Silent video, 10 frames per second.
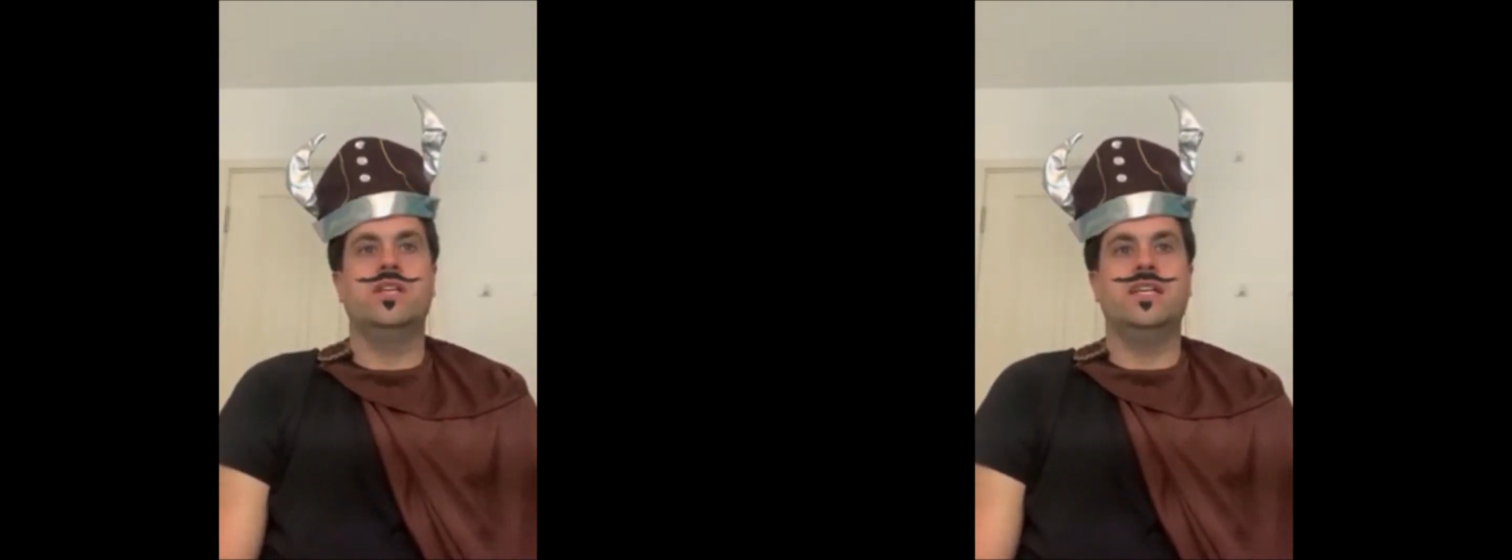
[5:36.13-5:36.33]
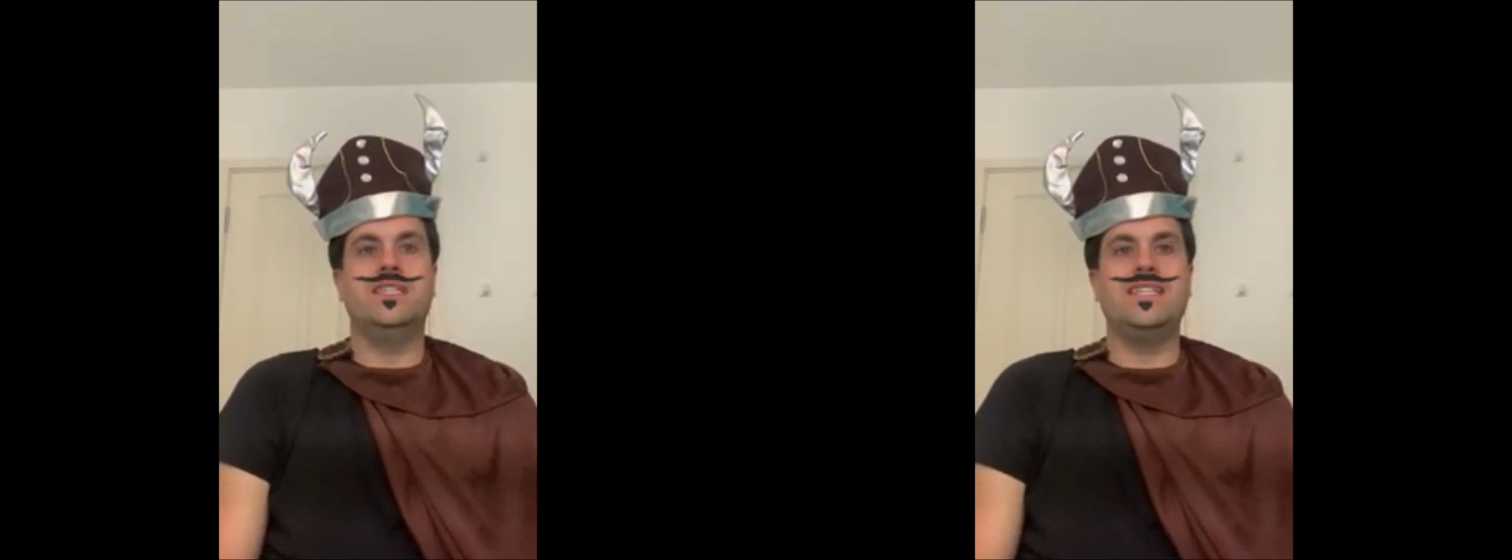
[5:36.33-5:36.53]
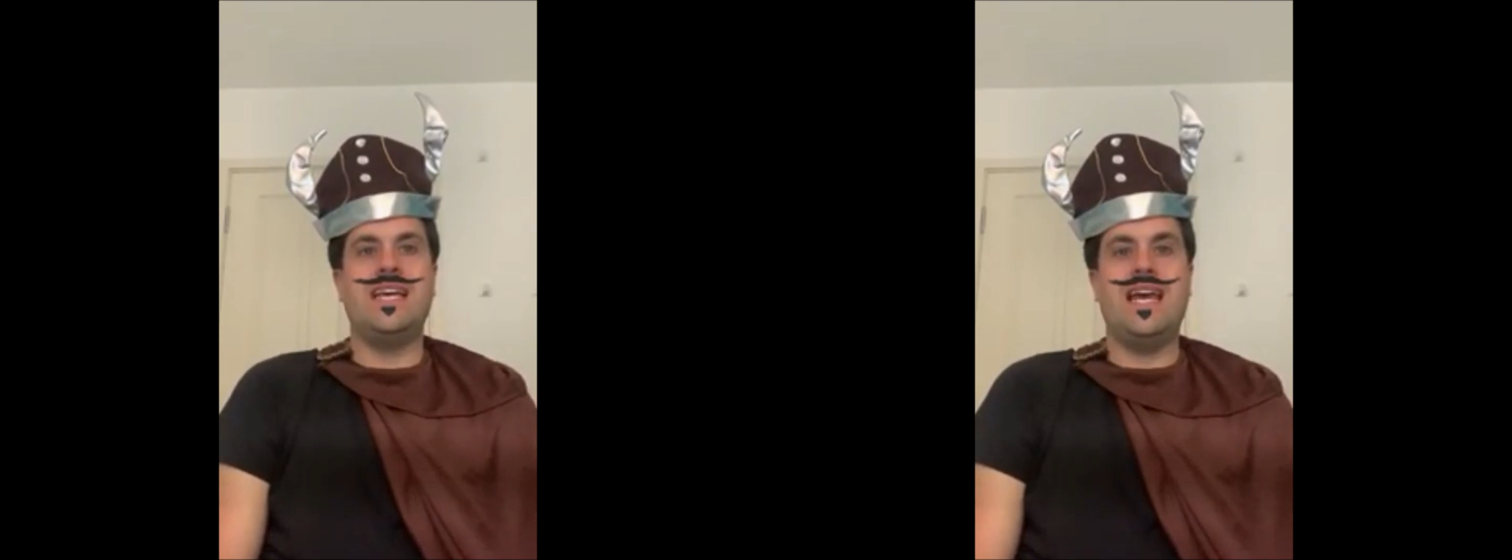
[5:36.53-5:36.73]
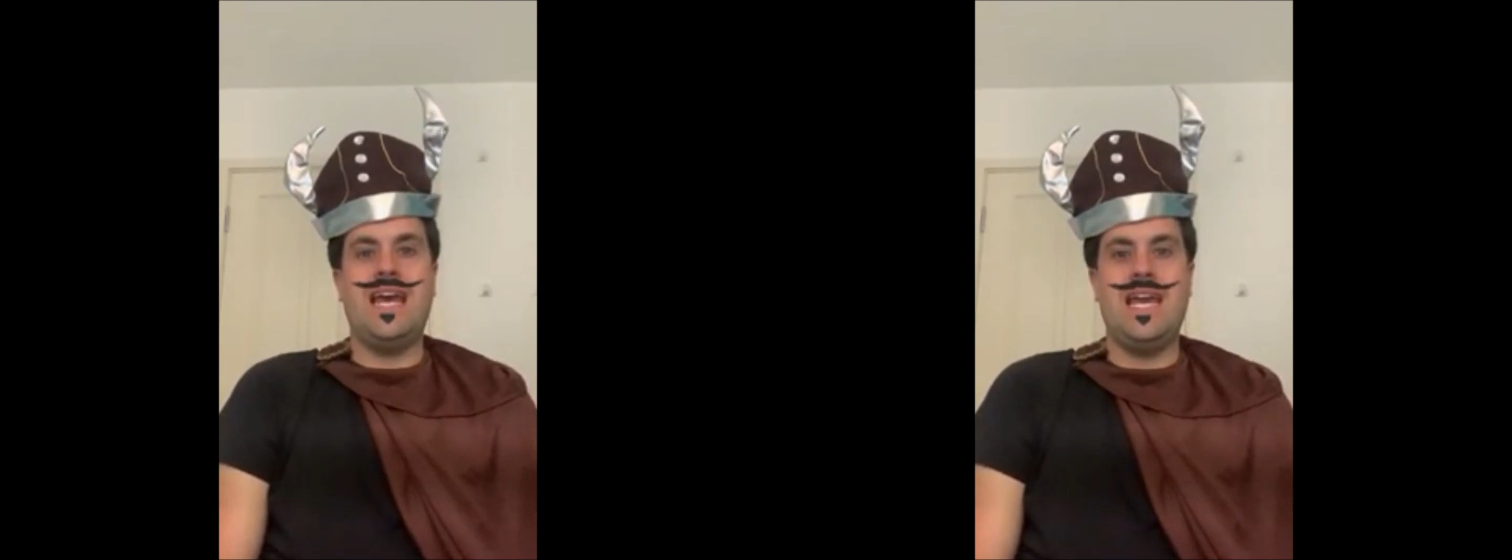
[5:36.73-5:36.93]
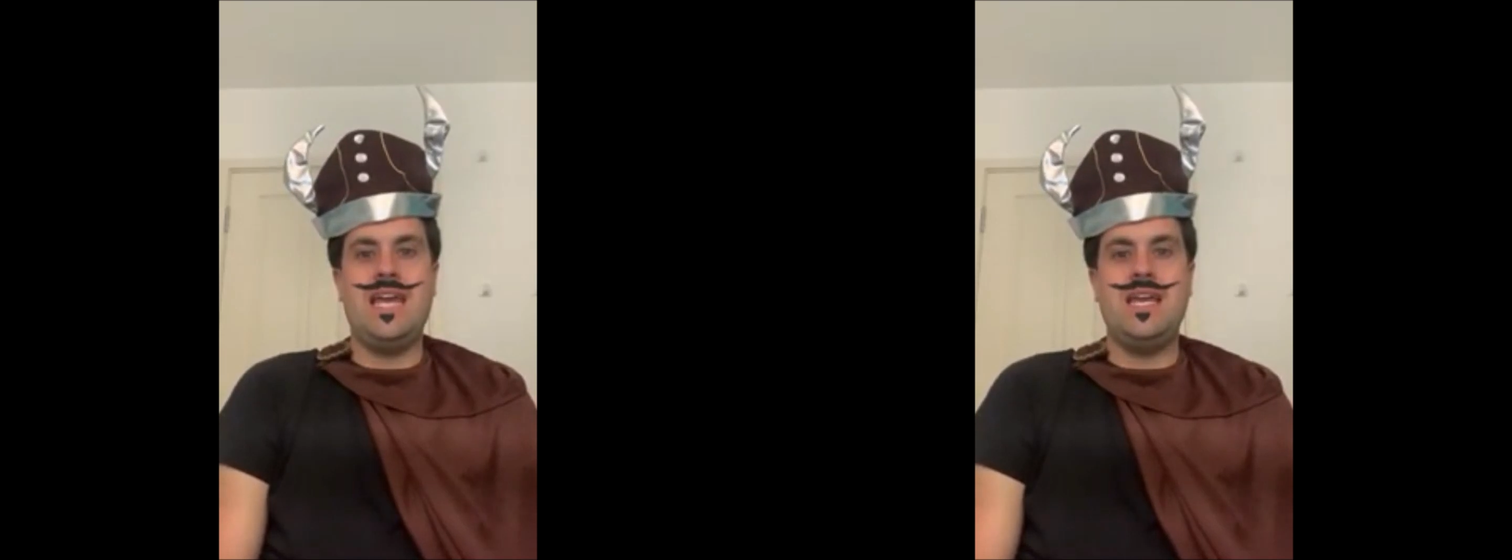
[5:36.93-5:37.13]
Is it
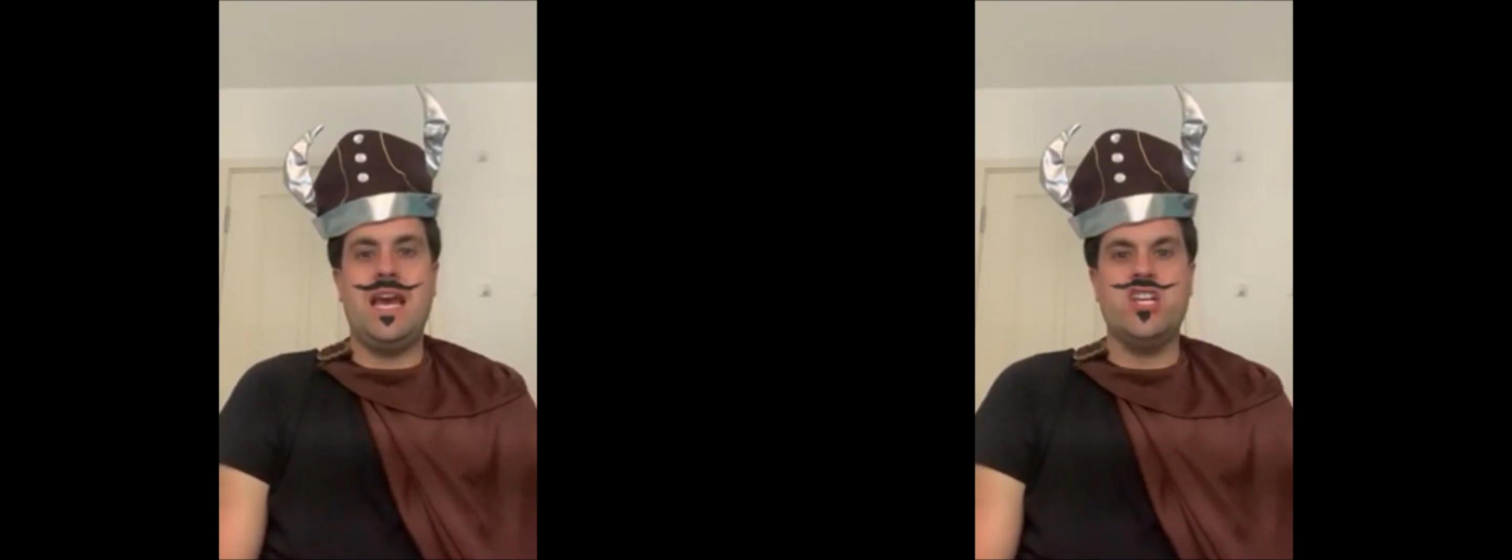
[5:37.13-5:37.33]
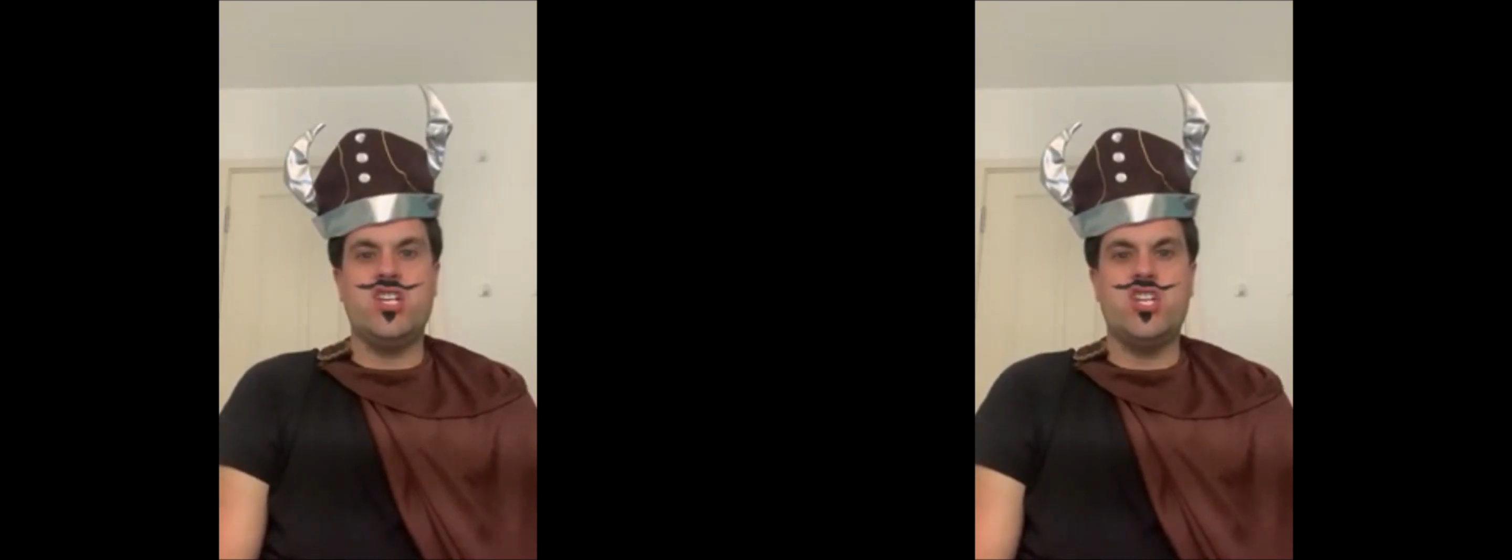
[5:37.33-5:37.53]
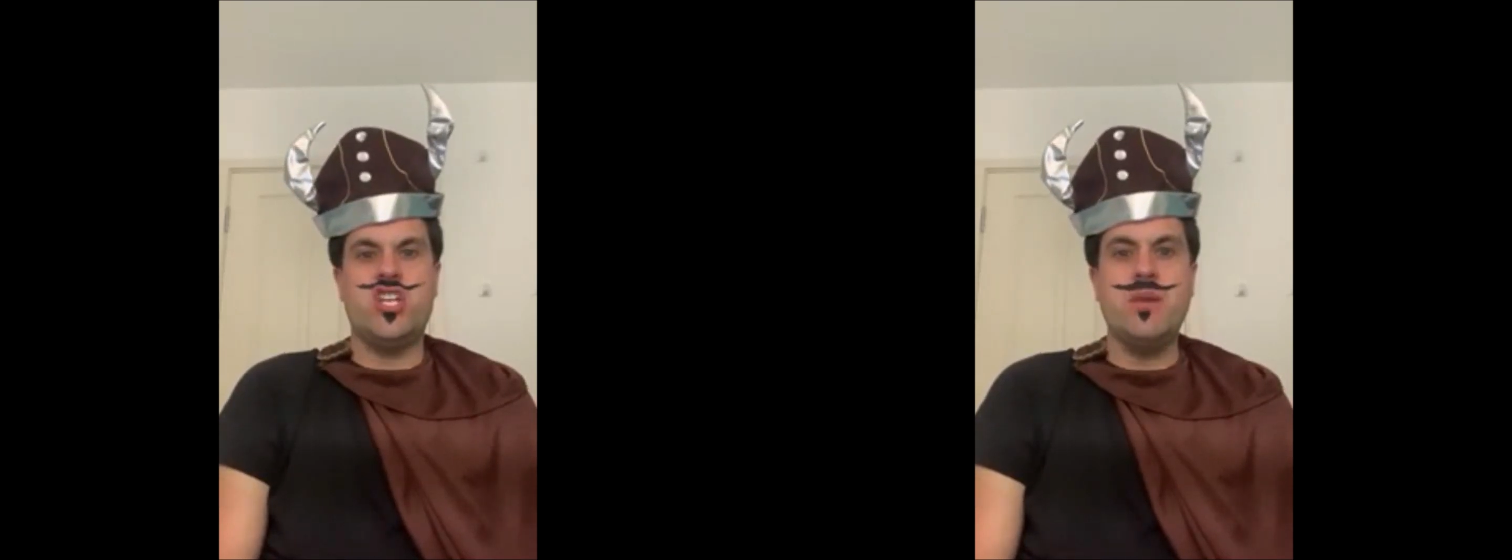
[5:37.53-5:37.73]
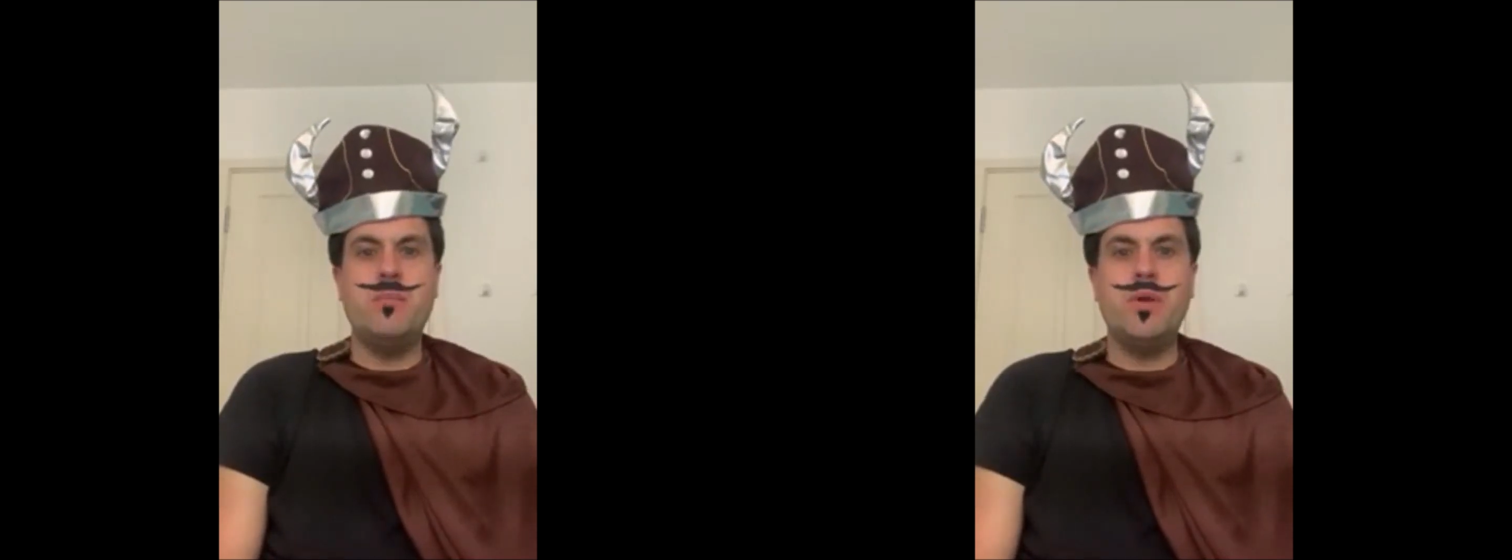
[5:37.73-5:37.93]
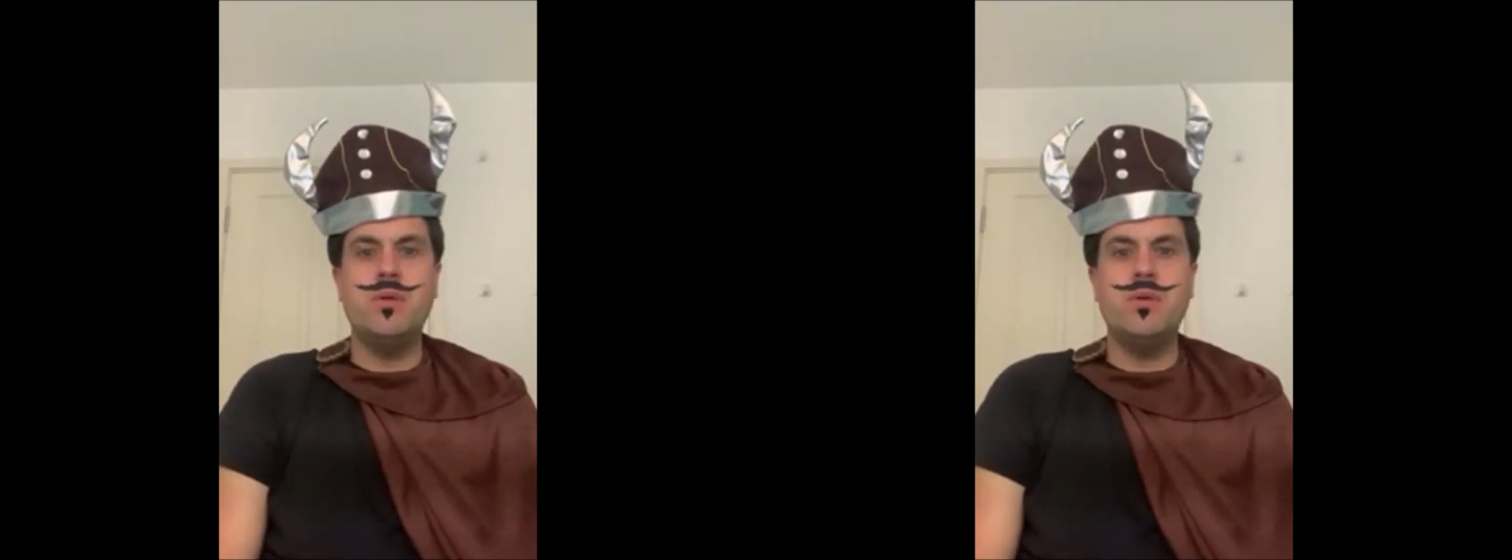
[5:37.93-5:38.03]
A, a sheep?